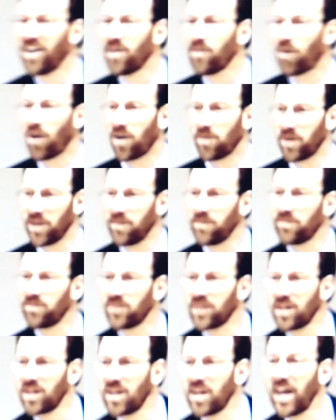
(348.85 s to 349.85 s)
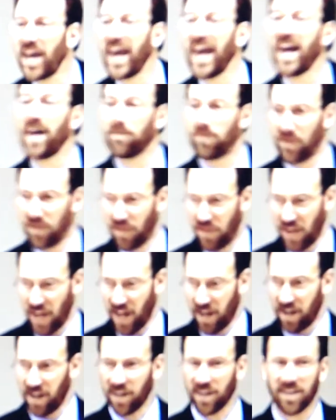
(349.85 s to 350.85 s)
Pardon me?
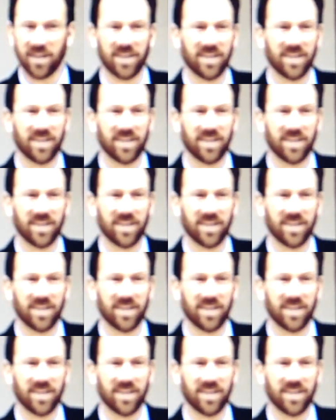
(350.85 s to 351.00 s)
Empathetic.